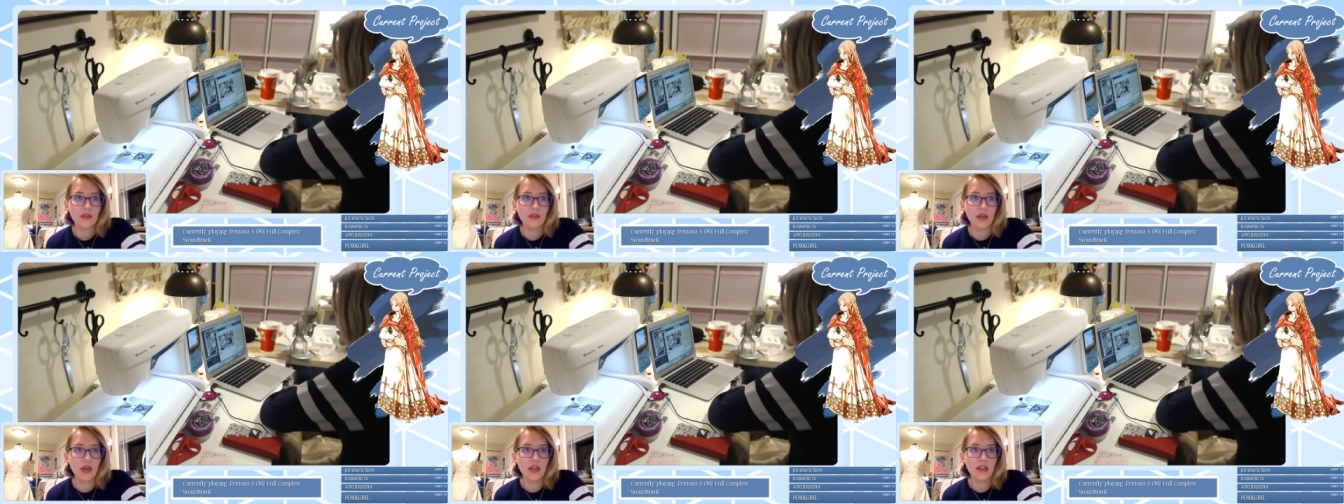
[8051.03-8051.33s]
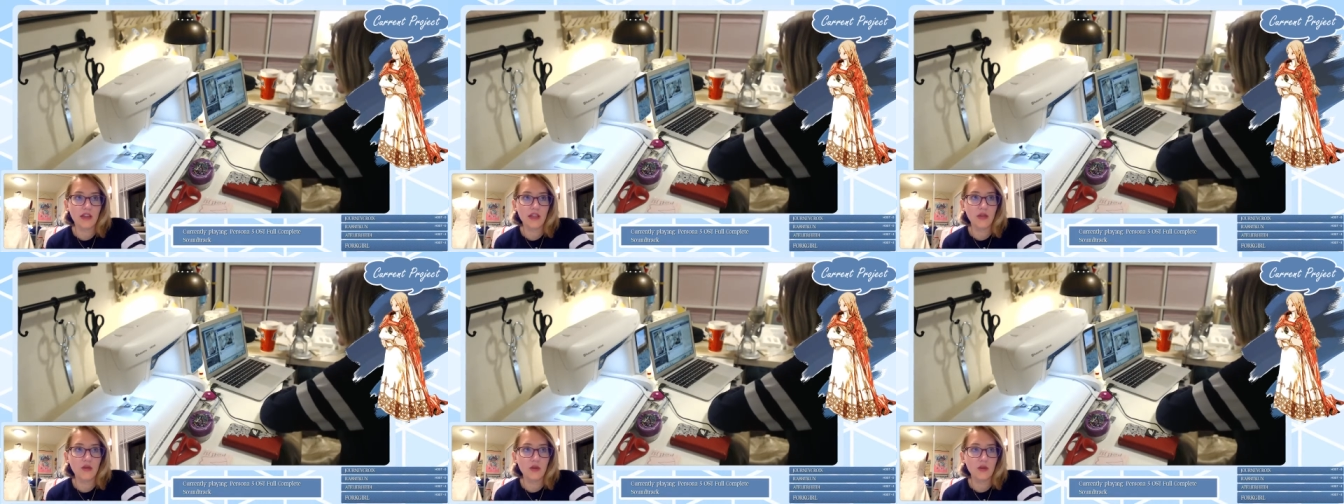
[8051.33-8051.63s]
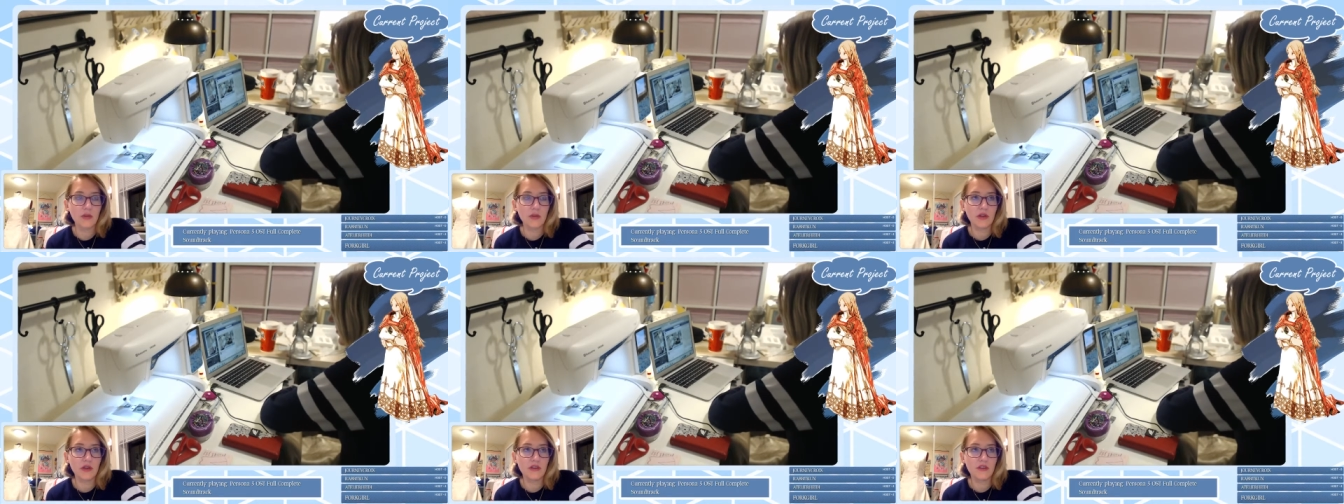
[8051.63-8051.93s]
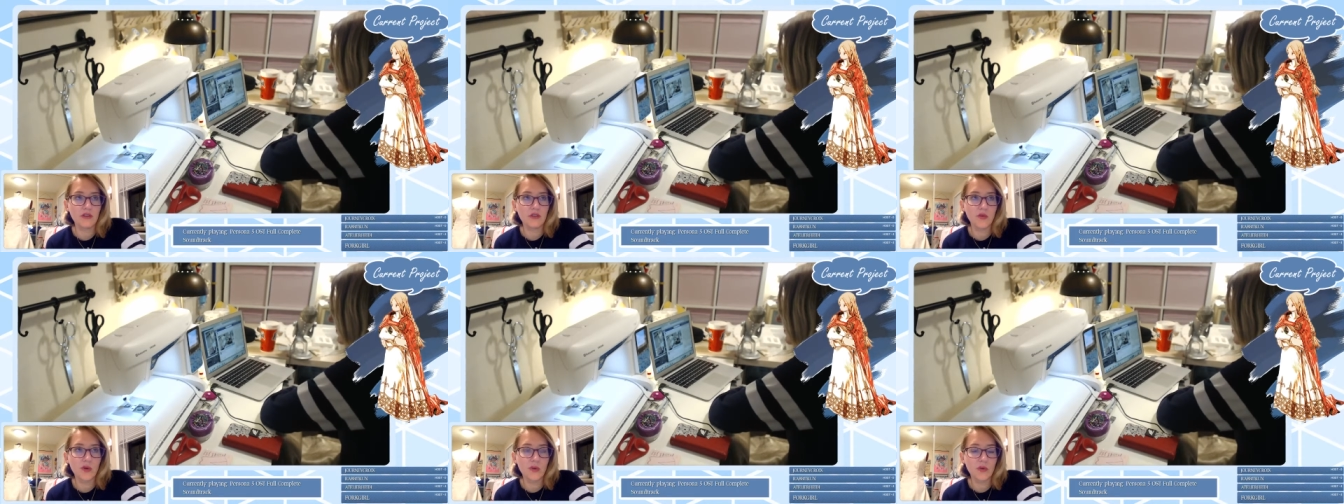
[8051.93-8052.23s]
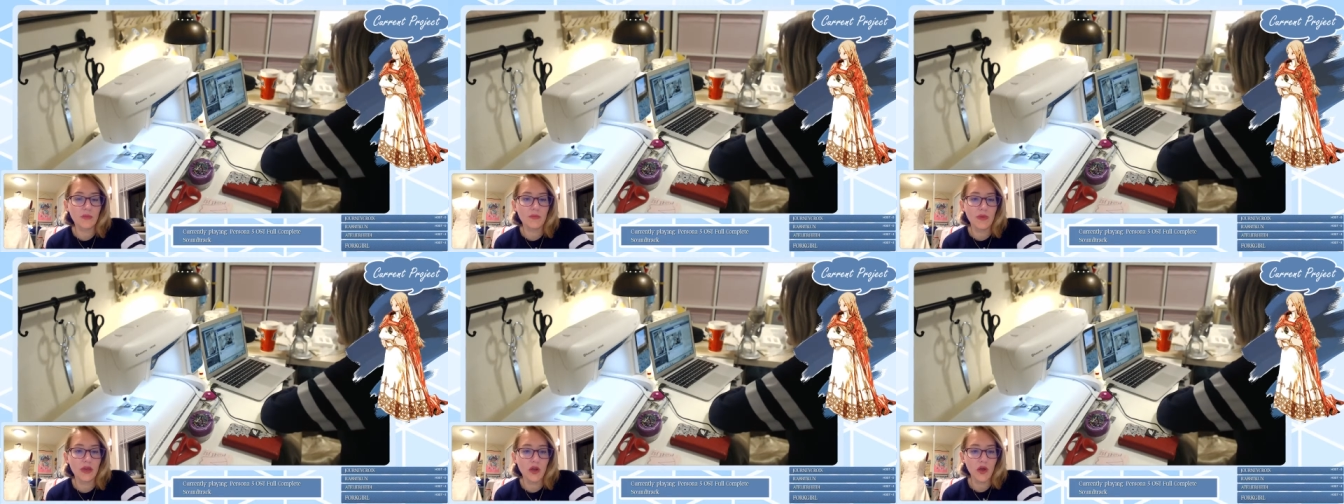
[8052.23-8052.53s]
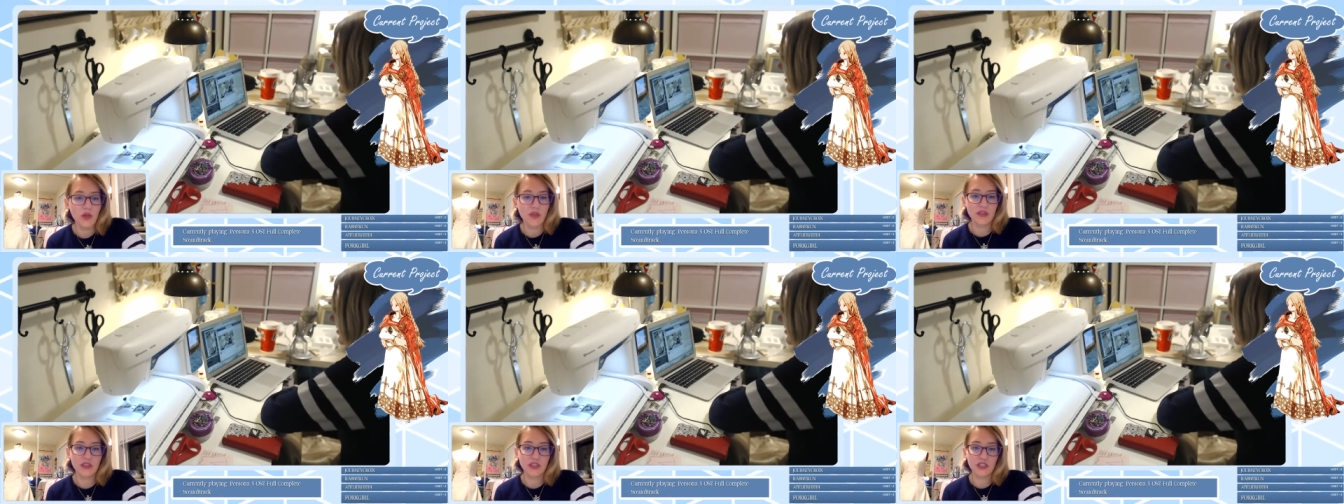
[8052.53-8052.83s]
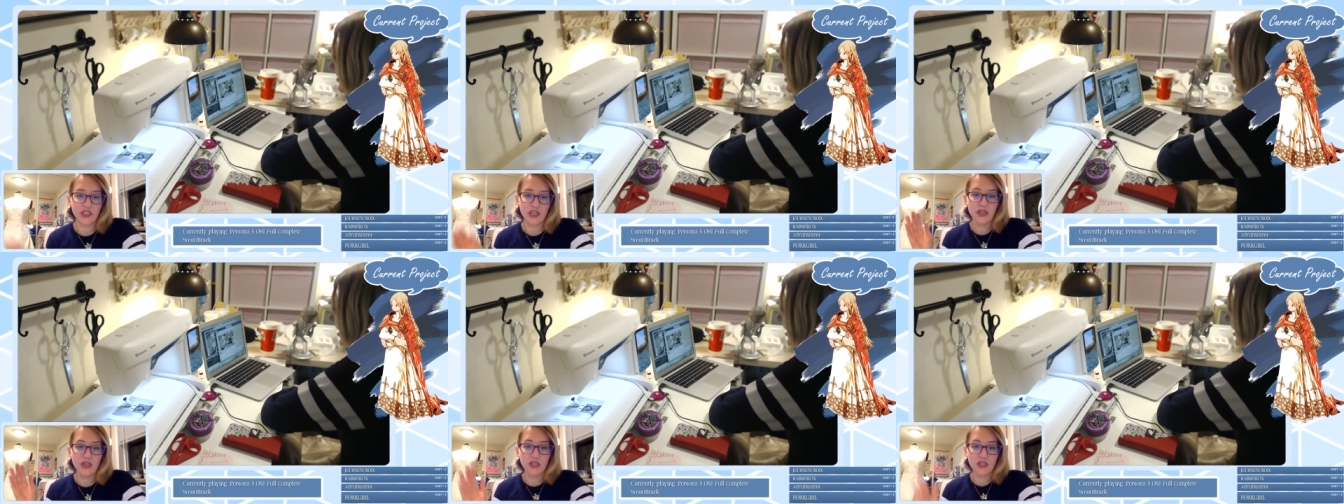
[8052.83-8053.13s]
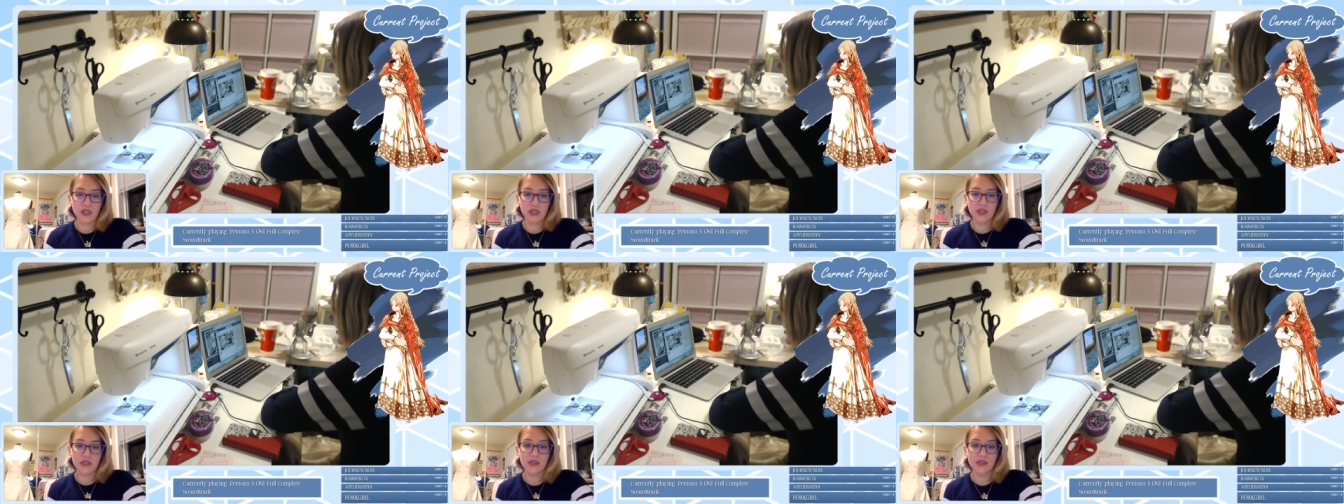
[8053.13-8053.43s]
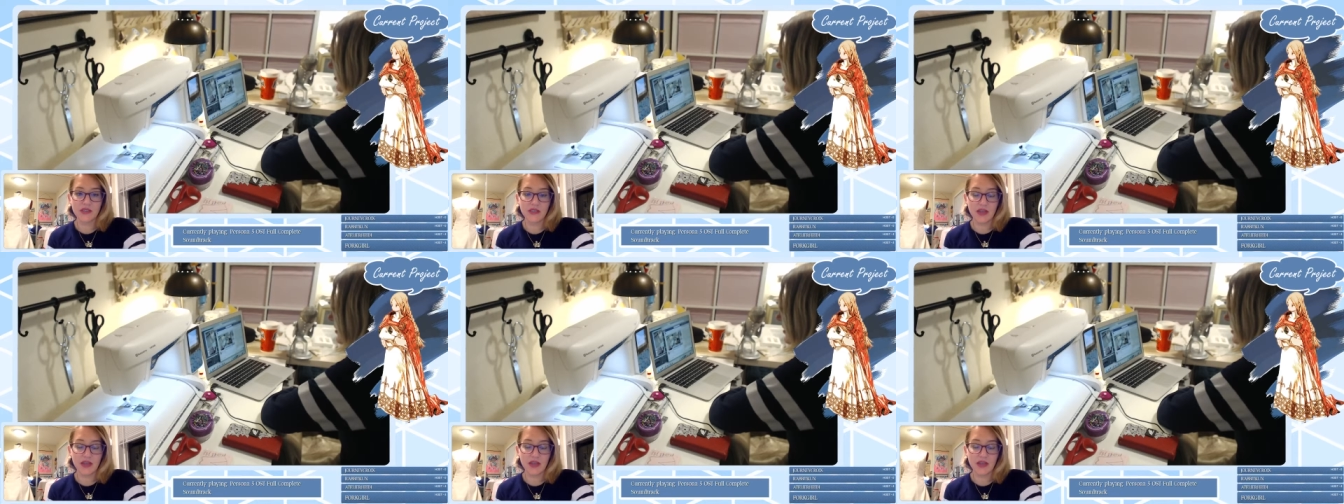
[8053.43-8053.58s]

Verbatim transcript: I think what I'm going to do is probably make all the changes,